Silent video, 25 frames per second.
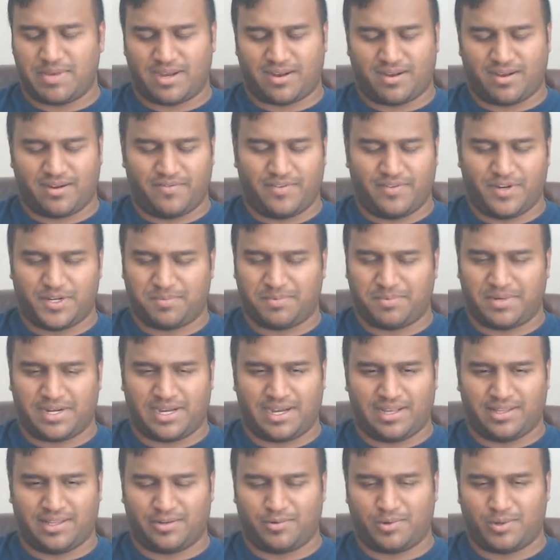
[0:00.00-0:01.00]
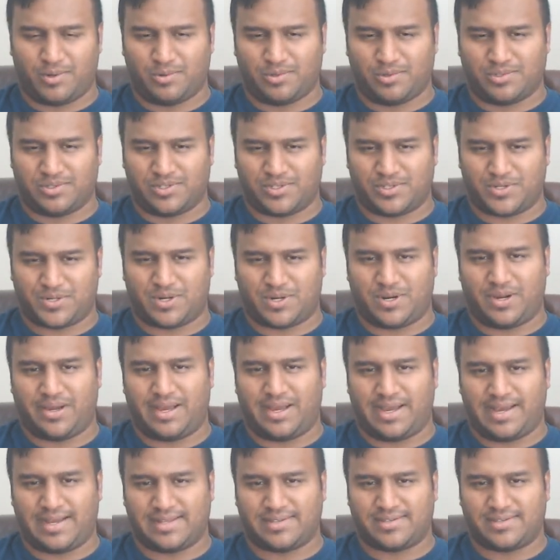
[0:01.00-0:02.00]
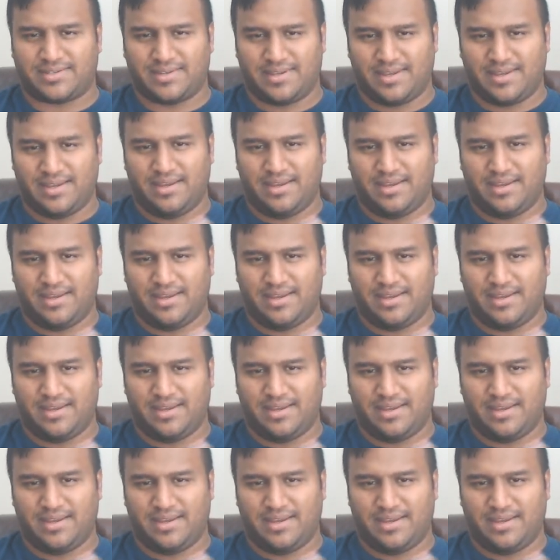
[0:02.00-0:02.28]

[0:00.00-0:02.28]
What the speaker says: on Fishman Island, where it was the Straw Hats,